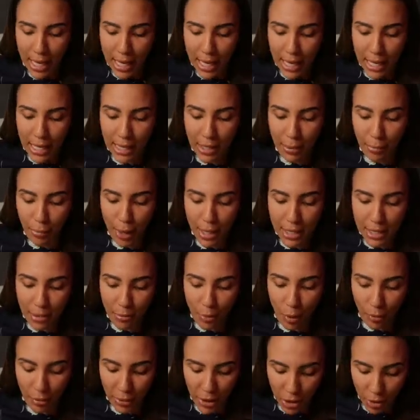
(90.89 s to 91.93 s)
In the
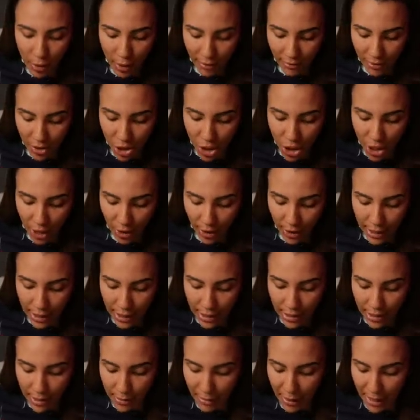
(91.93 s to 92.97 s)
present moment, you have the
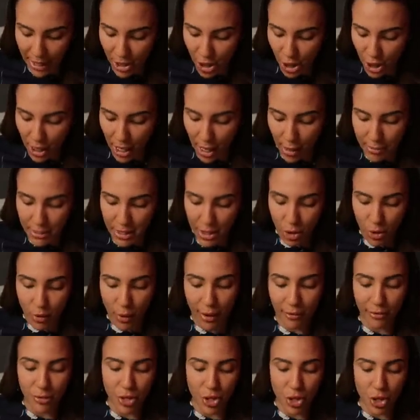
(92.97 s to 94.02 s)
Chariot, the Page of Cups, and you
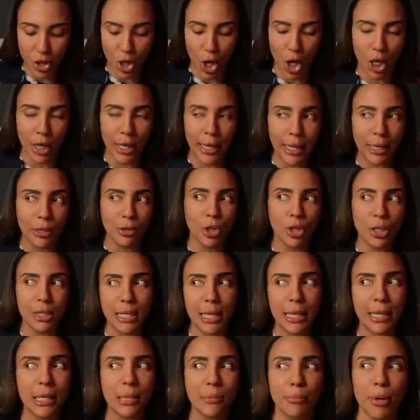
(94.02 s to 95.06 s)
have the Star. It looks
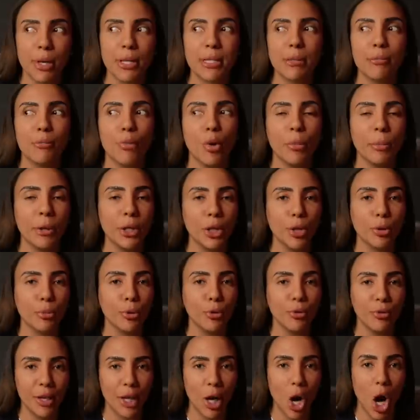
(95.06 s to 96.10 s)
like in the present moment, you're
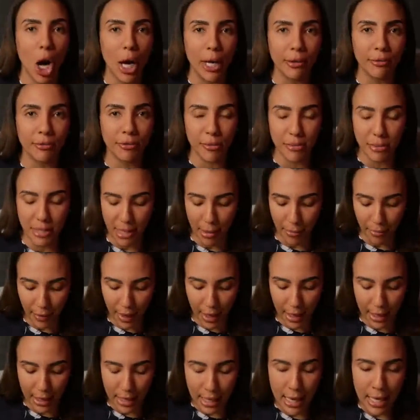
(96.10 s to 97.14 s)
moving on from
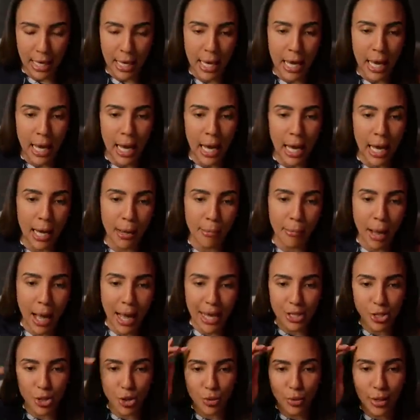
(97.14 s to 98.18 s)
something.
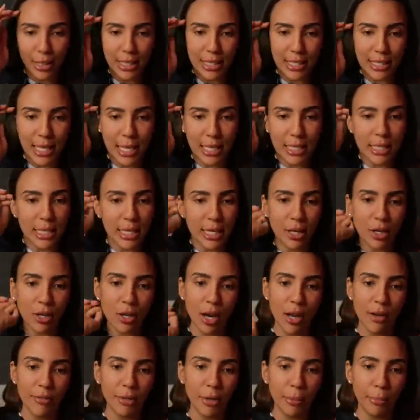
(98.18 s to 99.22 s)
I do get a sense here
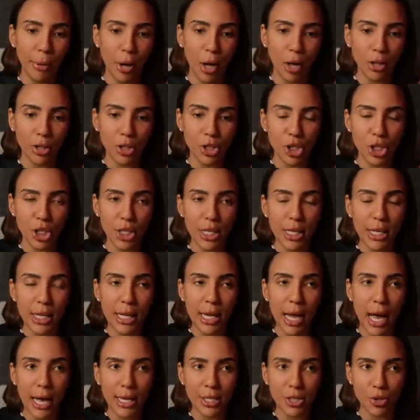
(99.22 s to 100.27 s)
of an
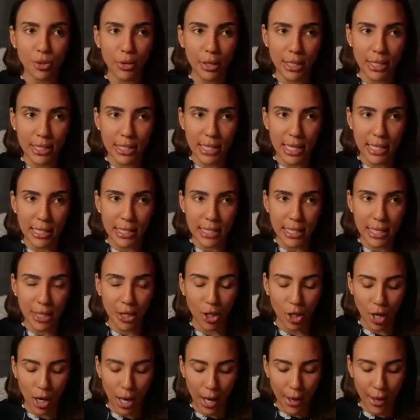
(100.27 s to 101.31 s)
apology. I do get a sense
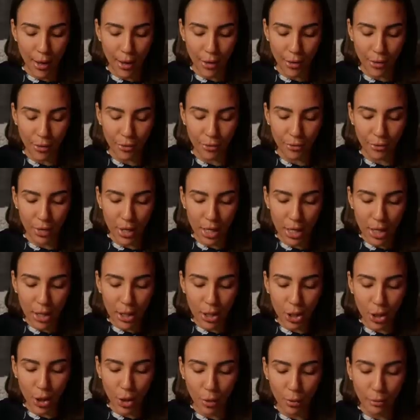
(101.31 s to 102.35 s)
here of,
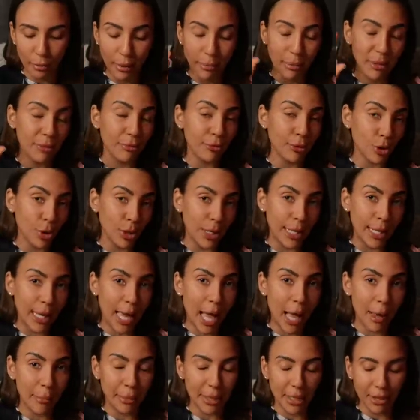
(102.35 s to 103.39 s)
you know, maybe flirting
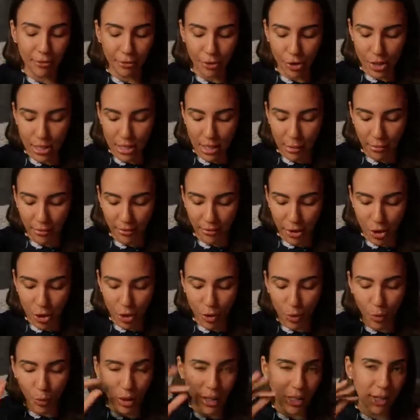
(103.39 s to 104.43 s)
happening for some of
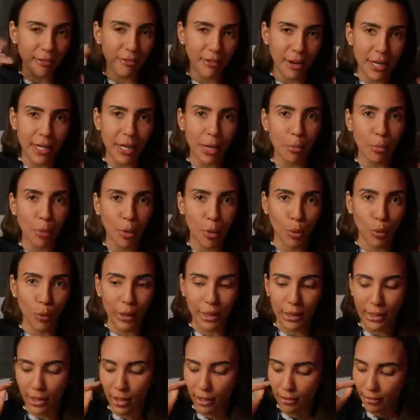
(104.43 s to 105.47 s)
you. We're going to find out more when we
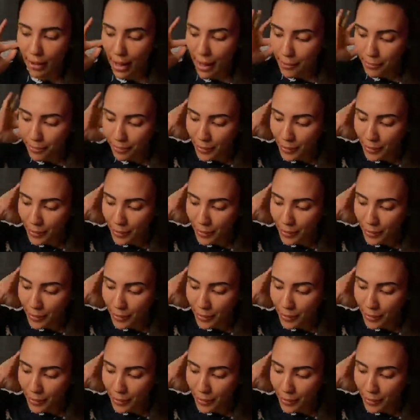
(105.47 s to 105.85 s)
clarify.